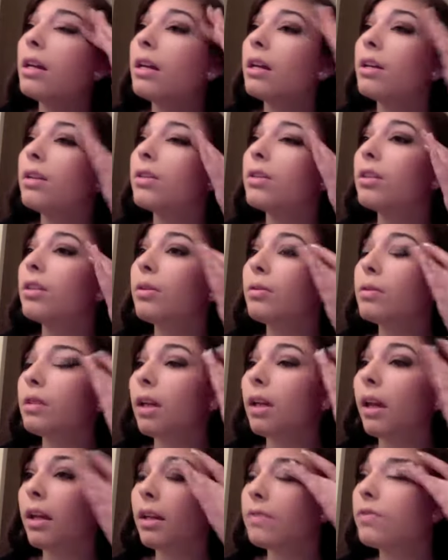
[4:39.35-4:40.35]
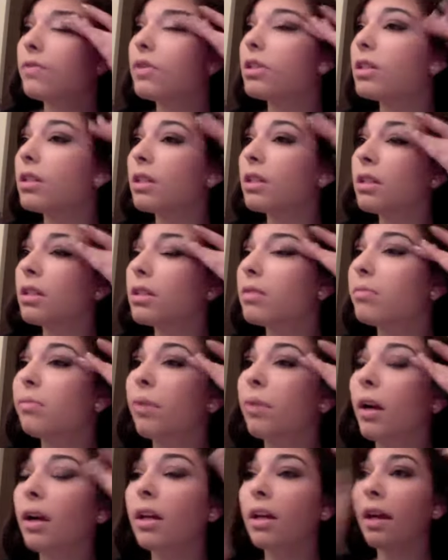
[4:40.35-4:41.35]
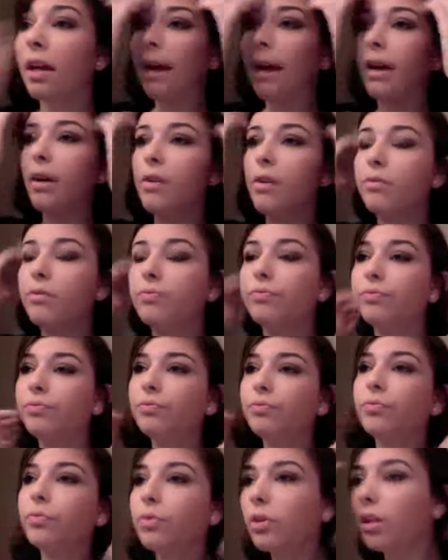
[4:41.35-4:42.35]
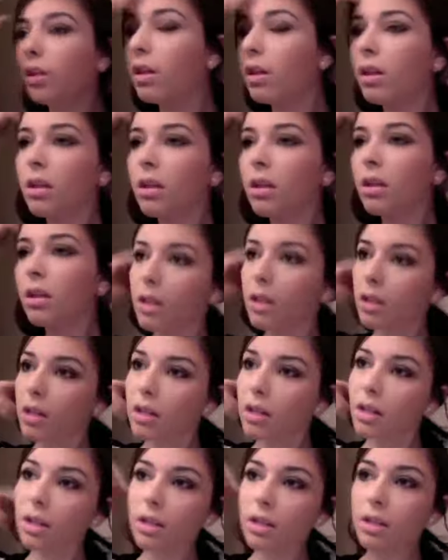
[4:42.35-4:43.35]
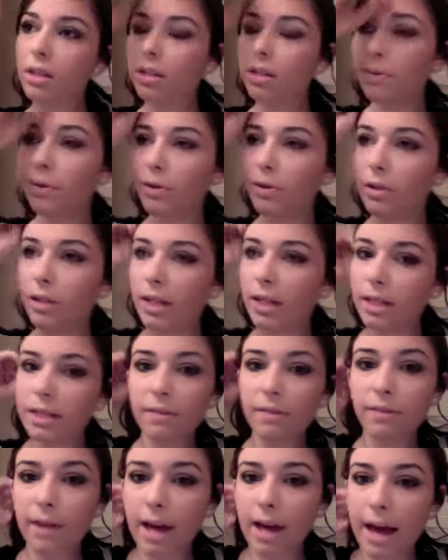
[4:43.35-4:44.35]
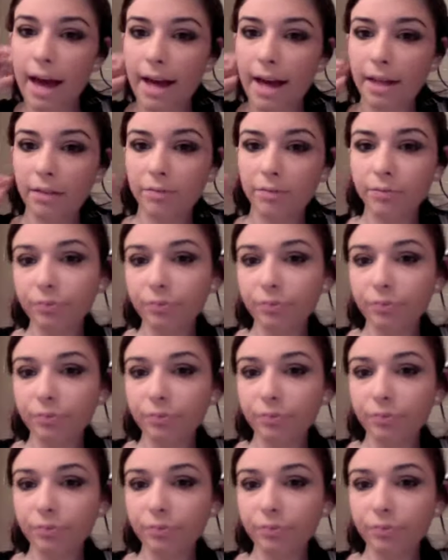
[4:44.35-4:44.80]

So it's kind of just spreading out the smokiness of the eye.